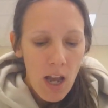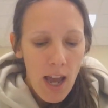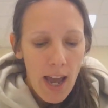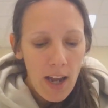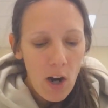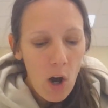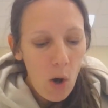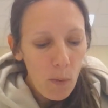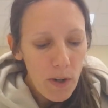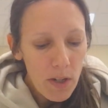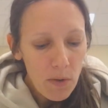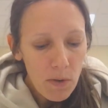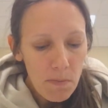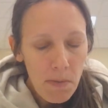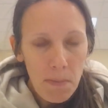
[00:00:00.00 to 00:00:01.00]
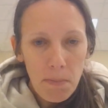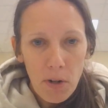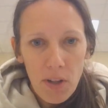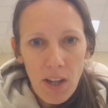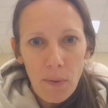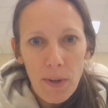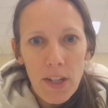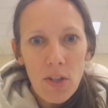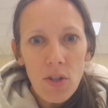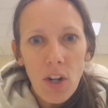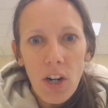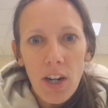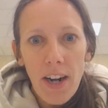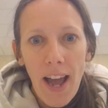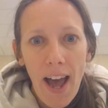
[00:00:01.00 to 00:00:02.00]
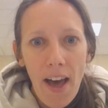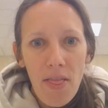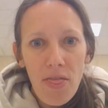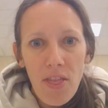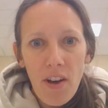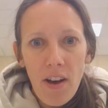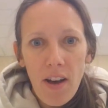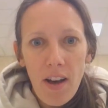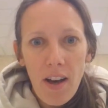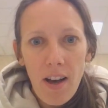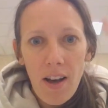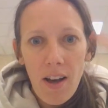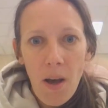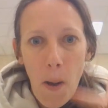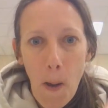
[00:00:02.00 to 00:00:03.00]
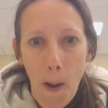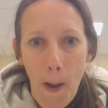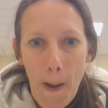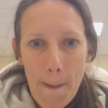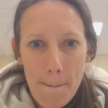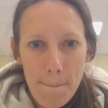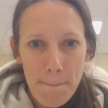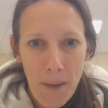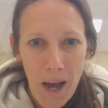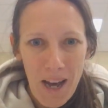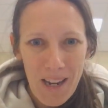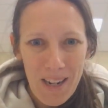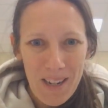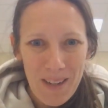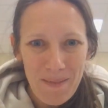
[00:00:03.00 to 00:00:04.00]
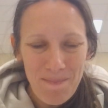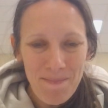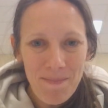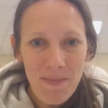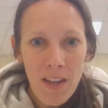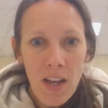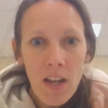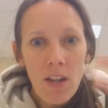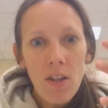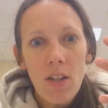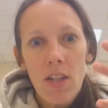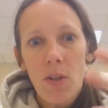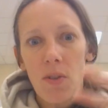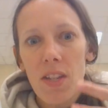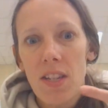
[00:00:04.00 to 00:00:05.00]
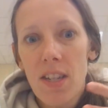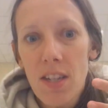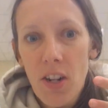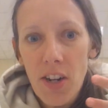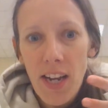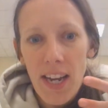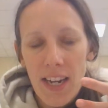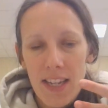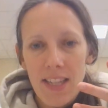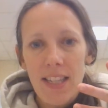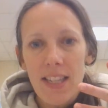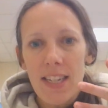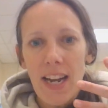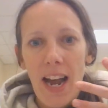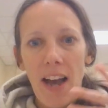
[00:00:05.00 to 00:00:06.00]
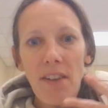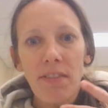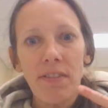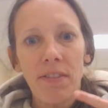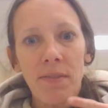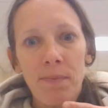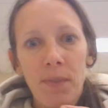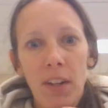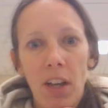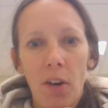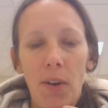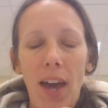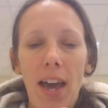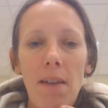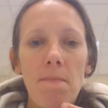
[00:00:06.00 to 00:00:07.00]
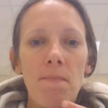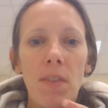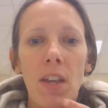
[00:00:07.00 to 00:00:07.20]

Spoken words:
And always remember that we start at the bottom. So this is our hand staff, okay?